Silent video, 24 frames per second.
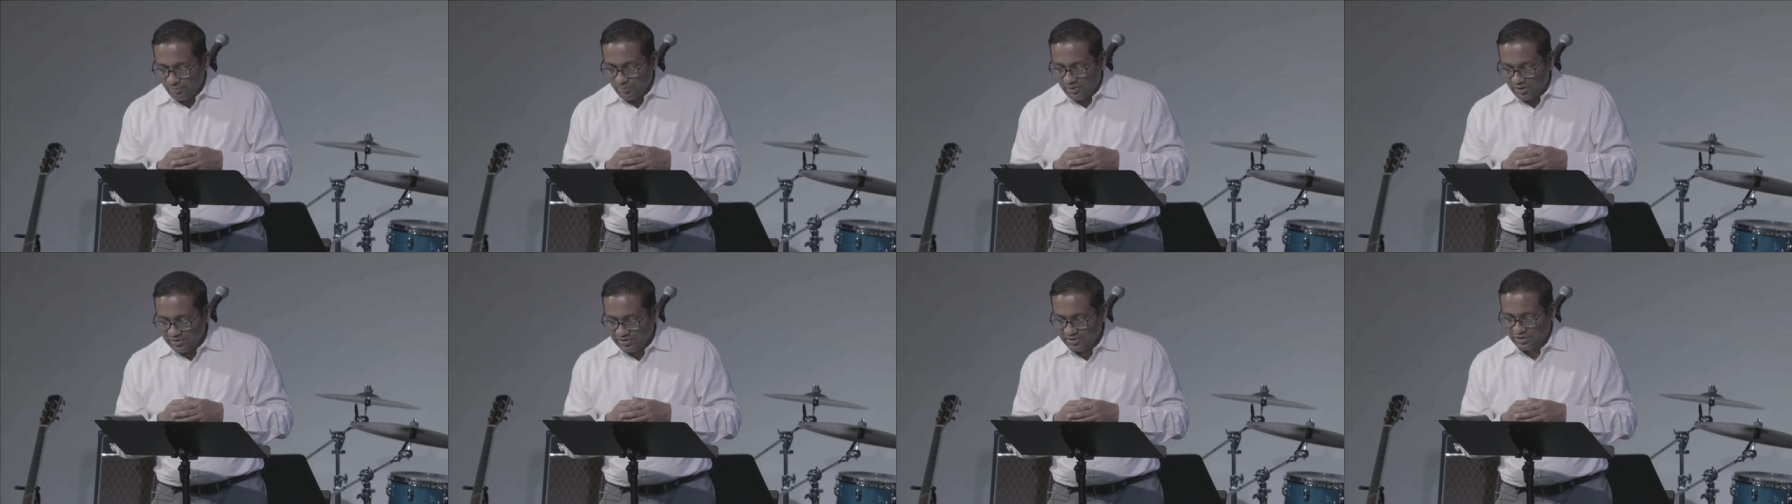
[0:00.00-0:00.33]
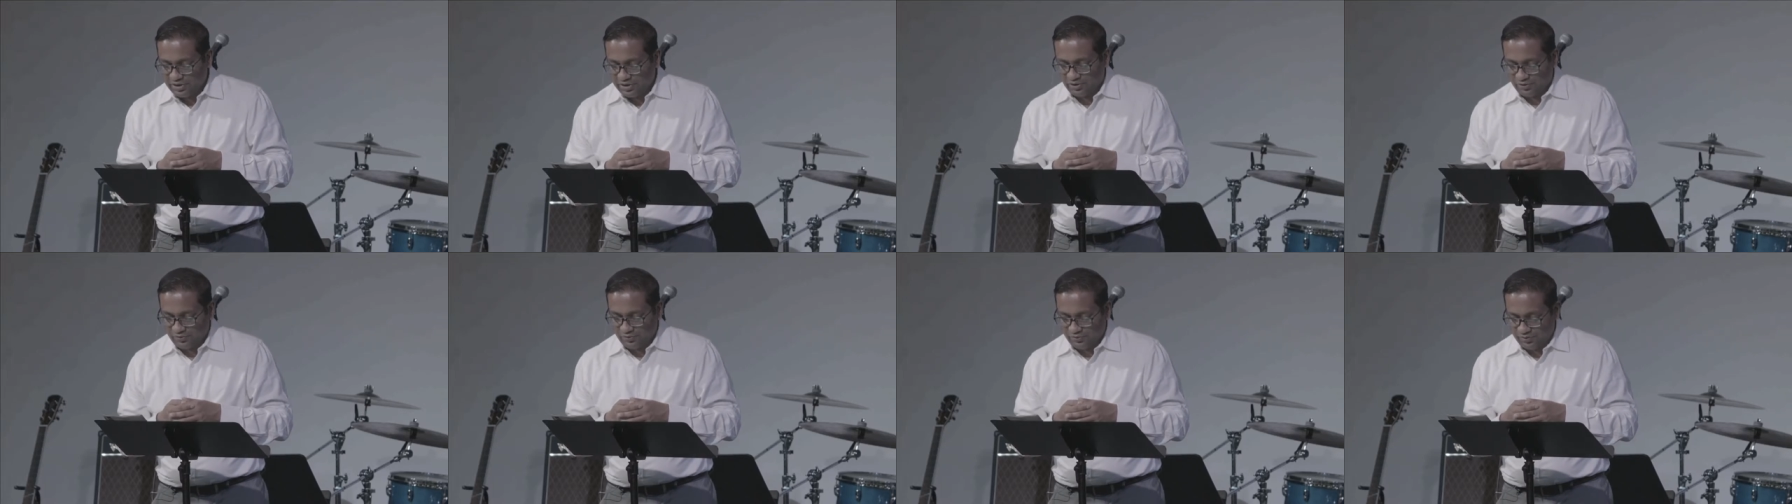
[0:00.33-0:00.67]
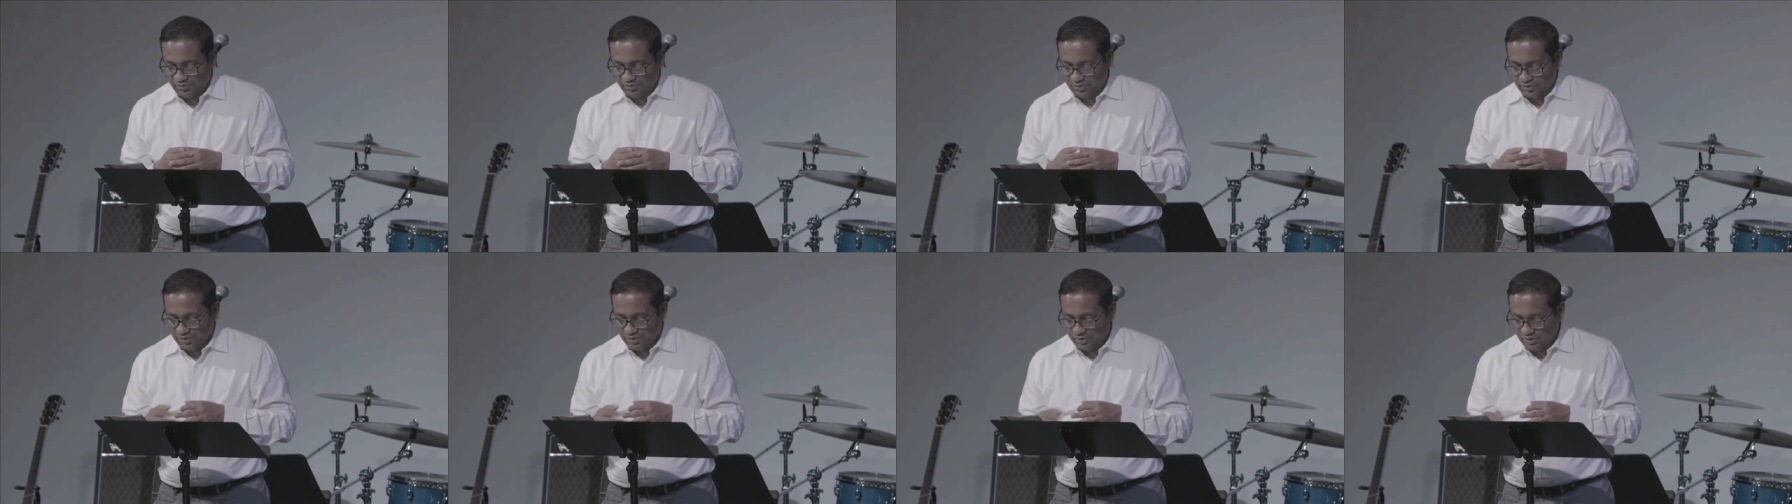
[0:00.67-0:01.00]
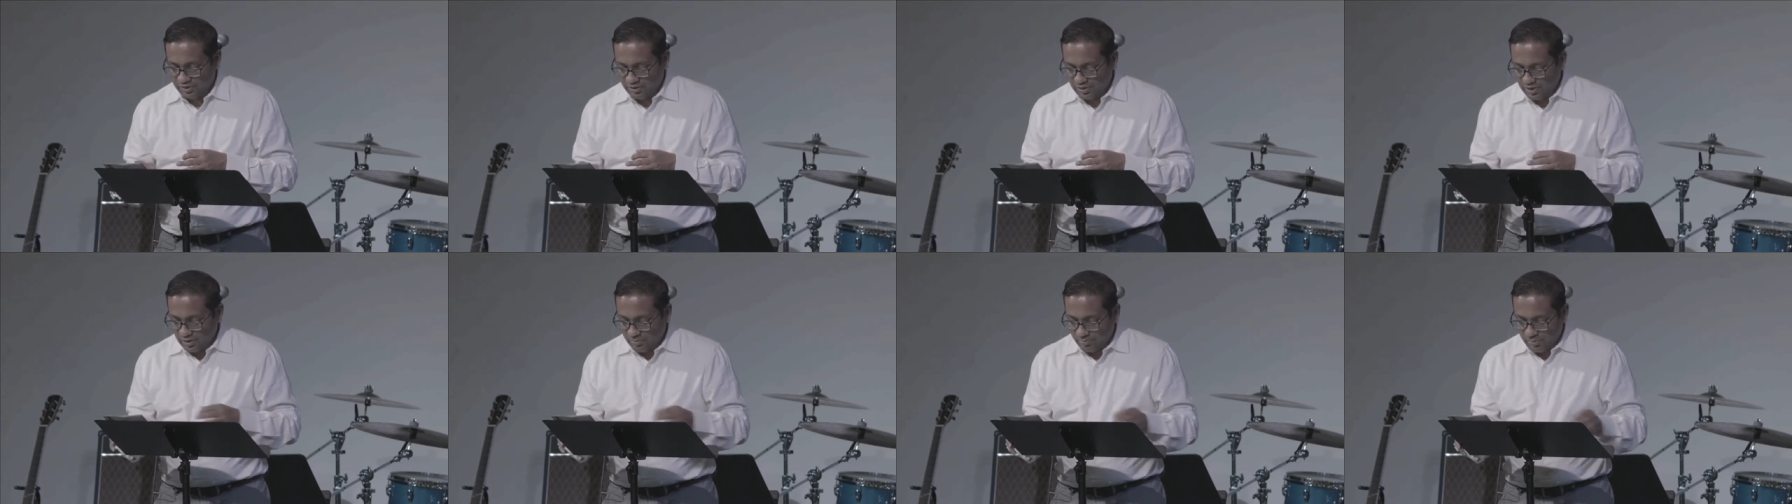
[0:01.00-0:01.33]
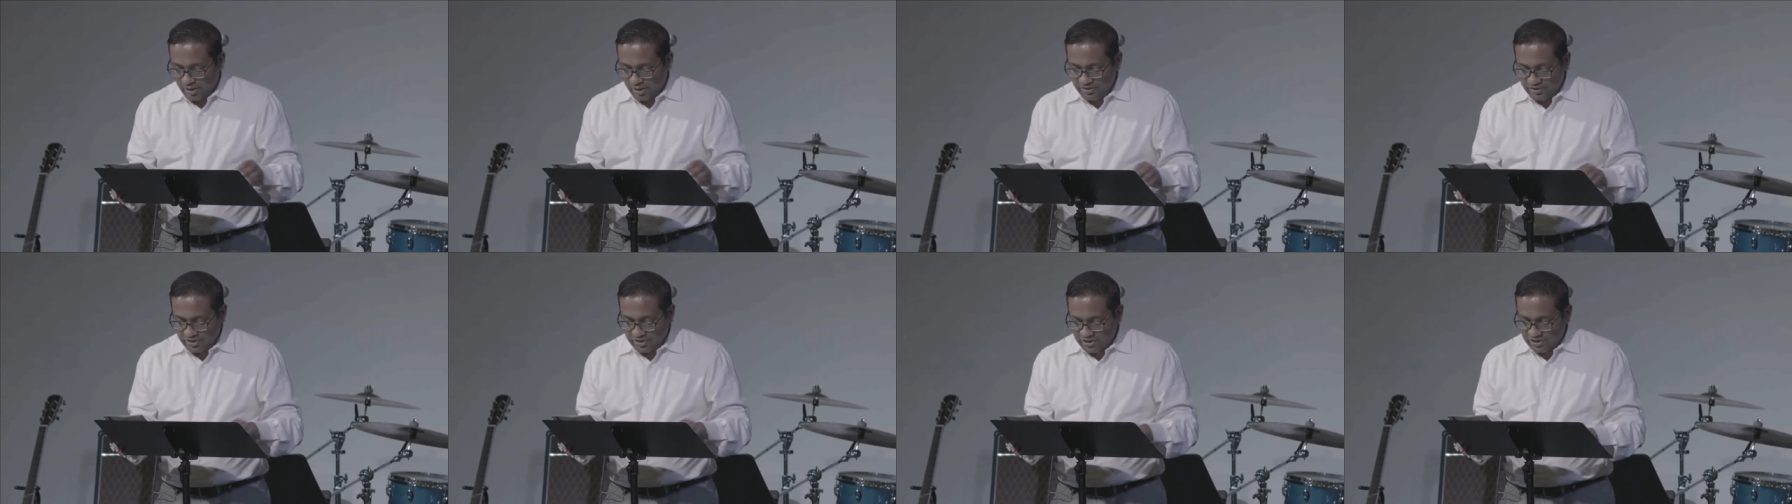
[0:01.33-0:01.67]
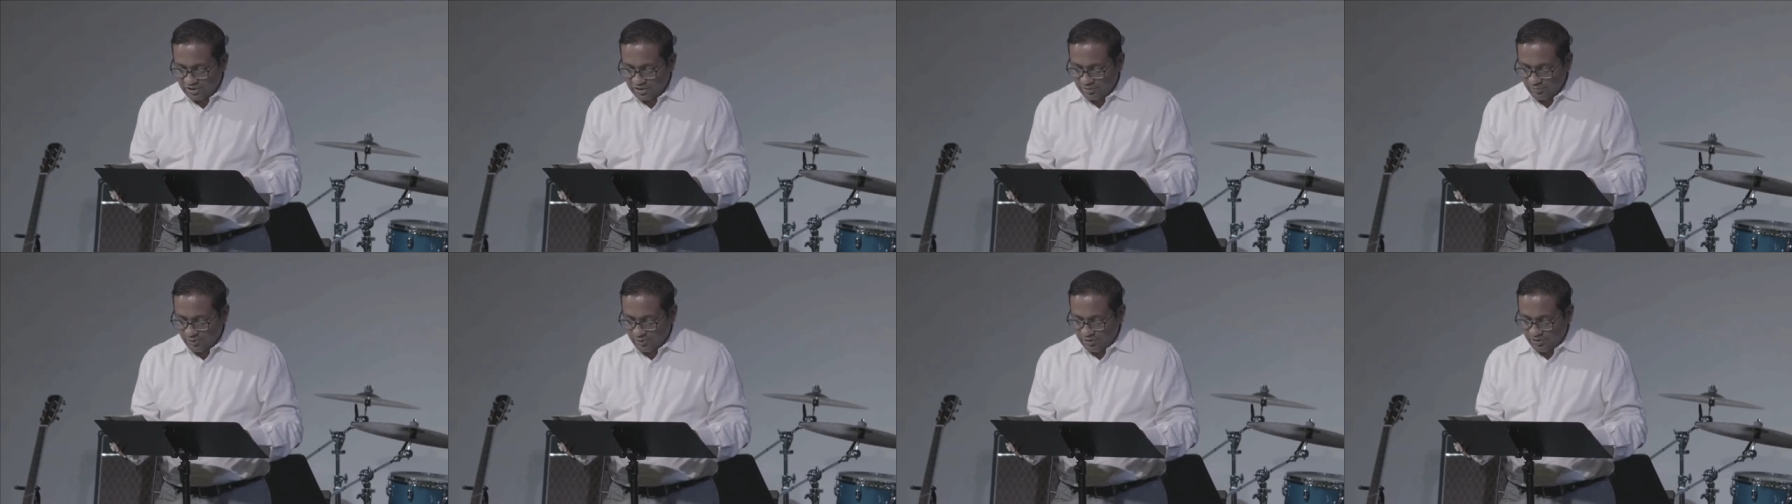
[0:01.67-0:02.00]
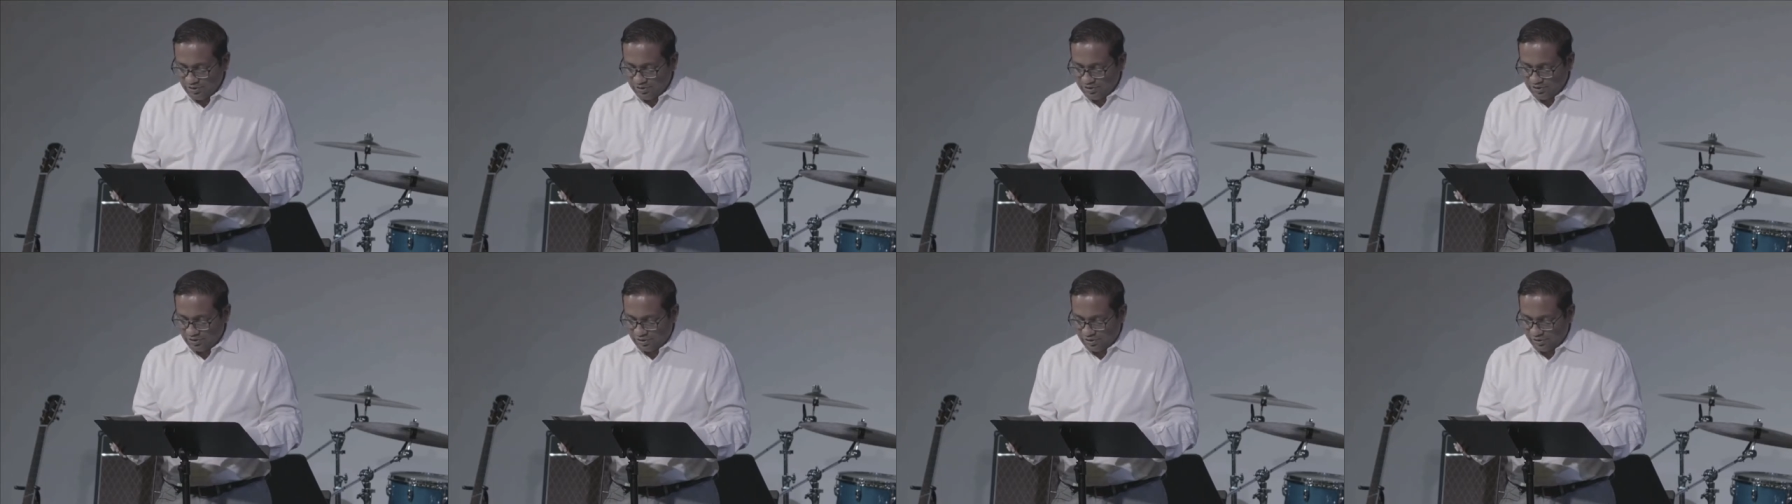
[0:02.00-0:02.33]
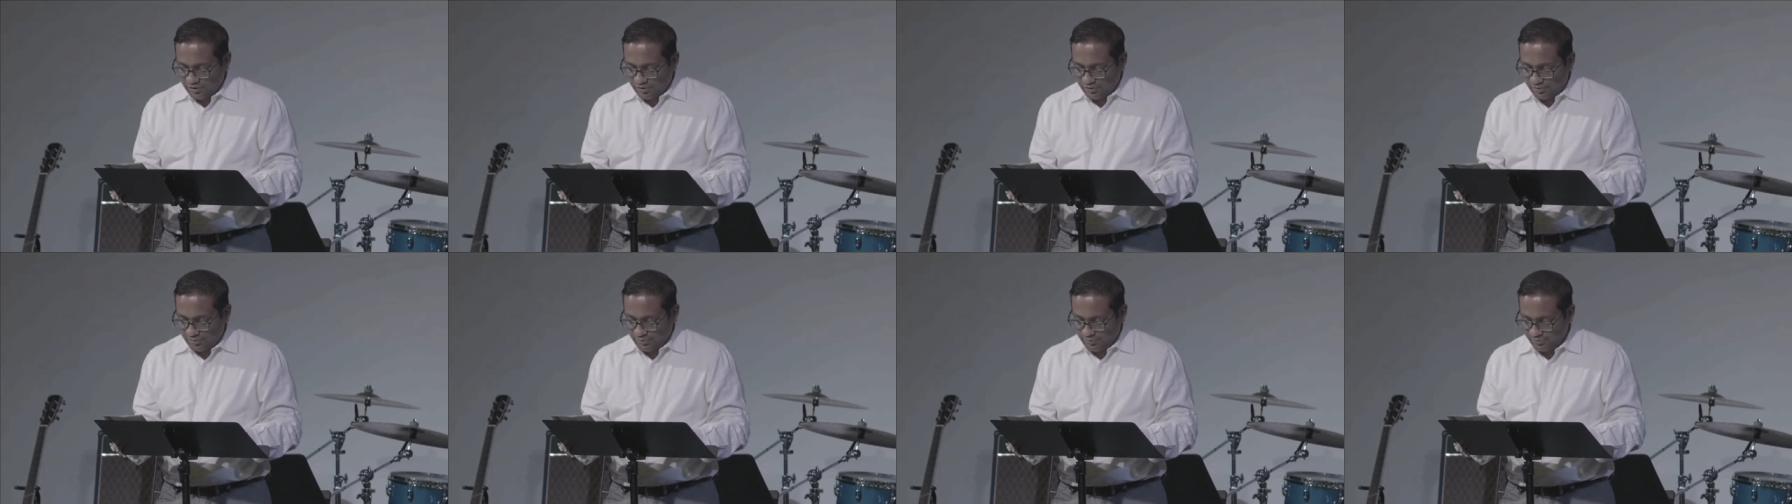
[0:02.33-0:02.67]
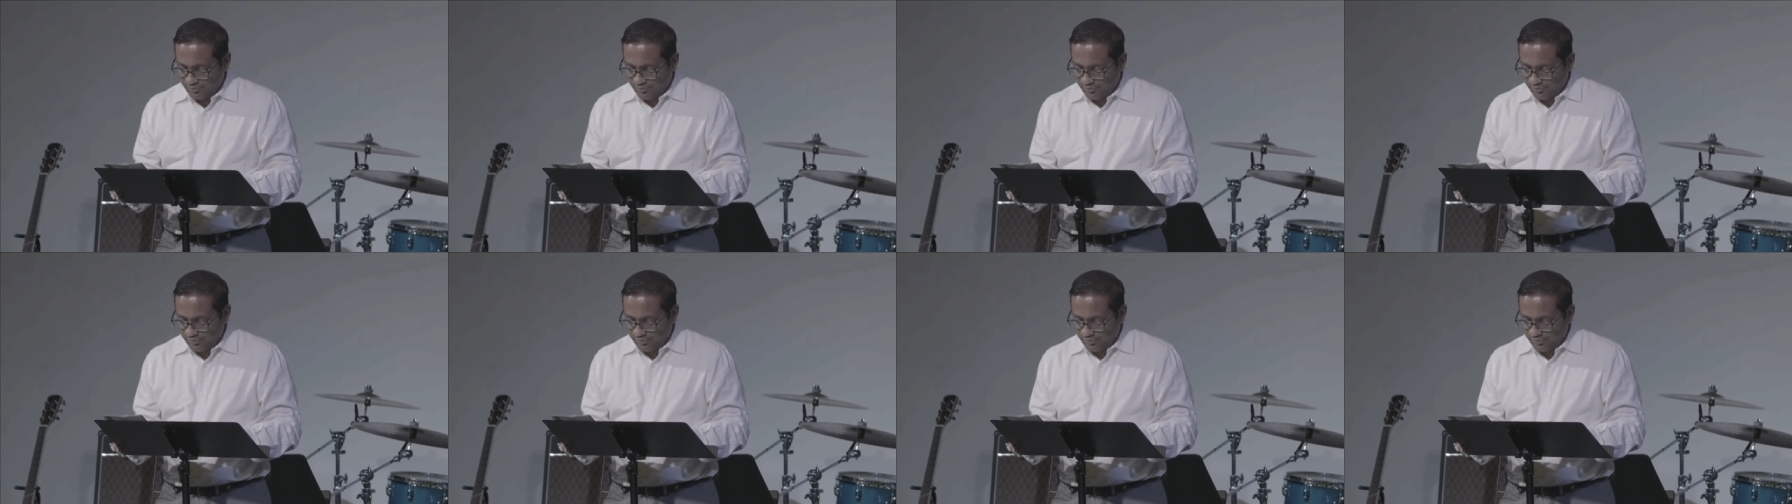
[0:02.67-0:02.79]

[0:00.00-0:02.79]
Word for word: myself, my testimony is true.